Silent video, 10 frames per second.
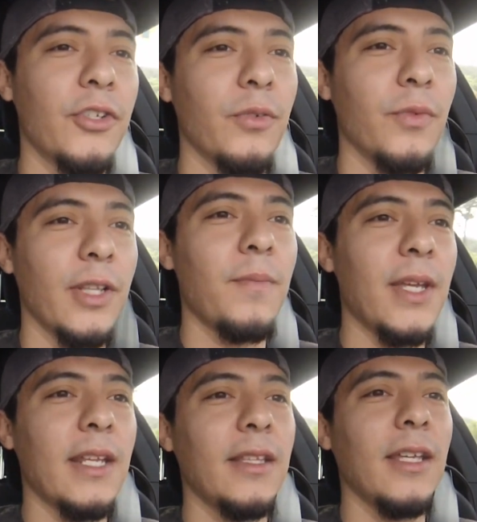There shouldn't really
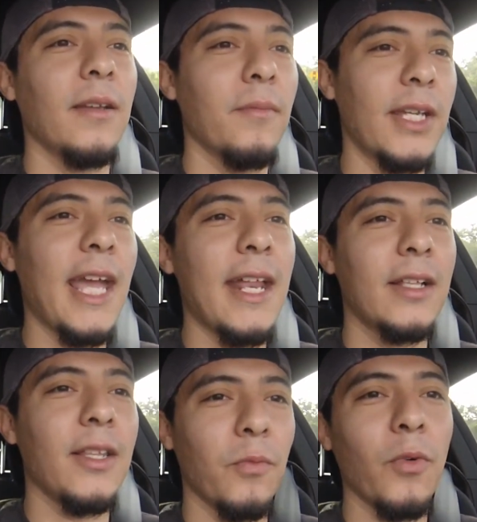be anything
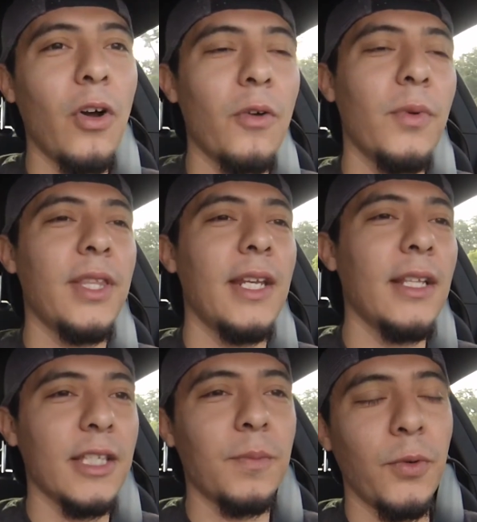mechanically wrong with
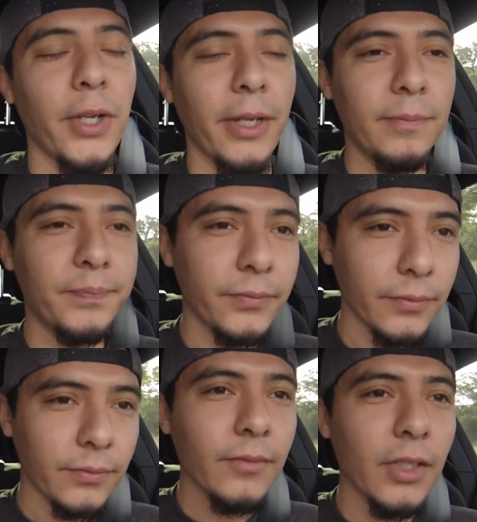it at this point.
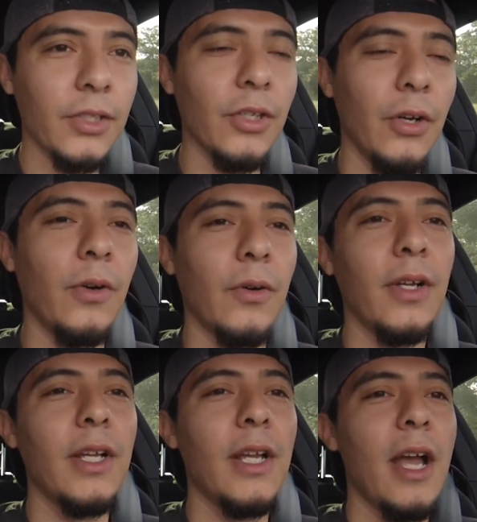
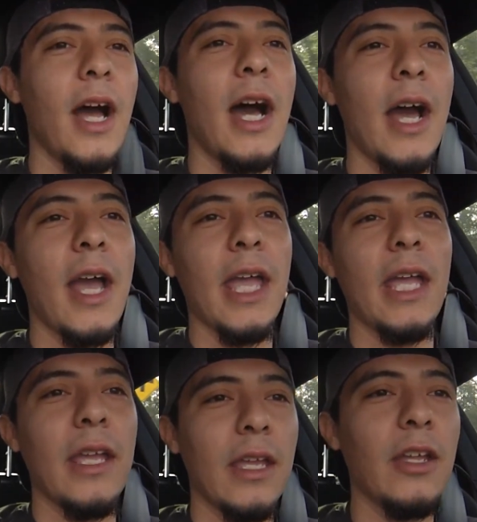So
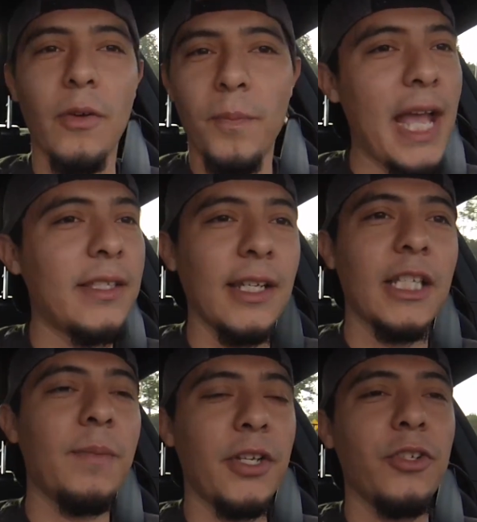I, you know, passed
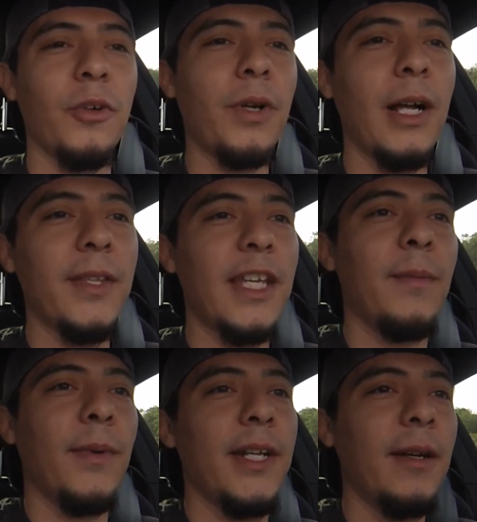tech inspection, no problem. They
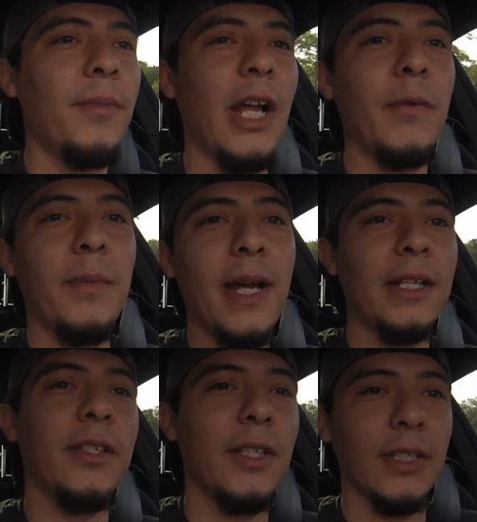gave me my number. I went
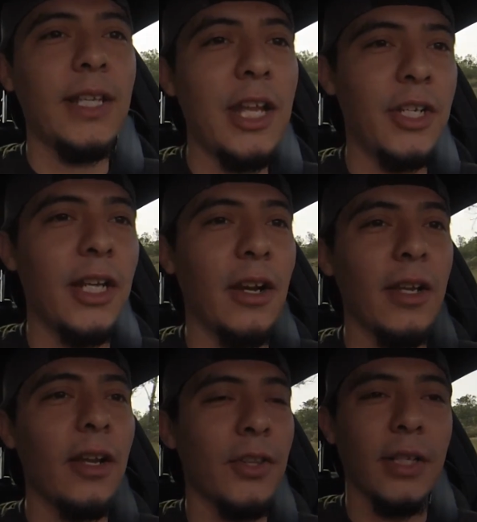back to the staging
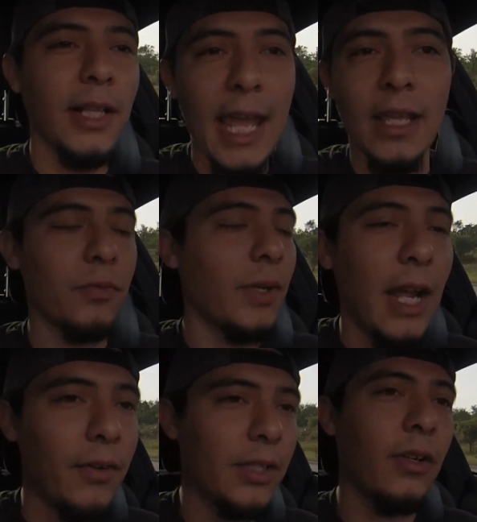area, or the lanes,
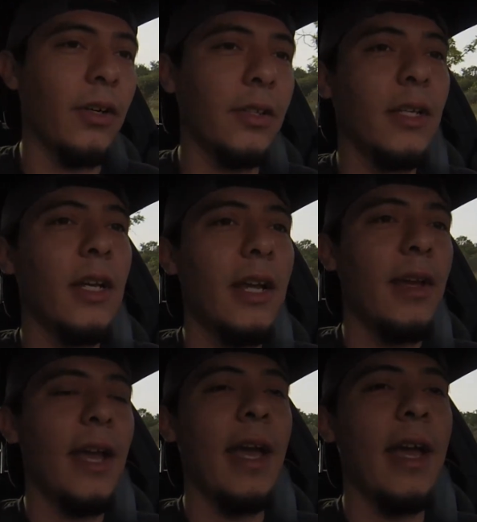whatever it's called.
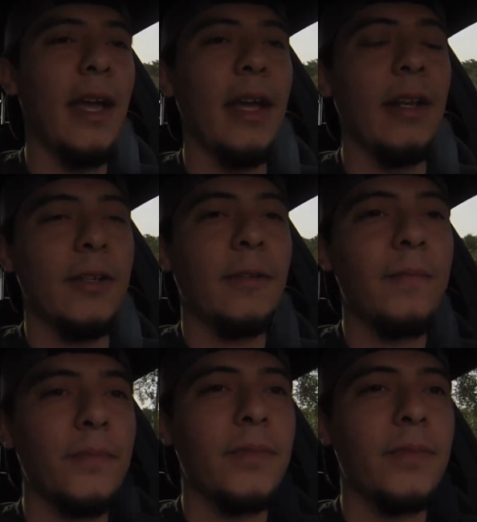And,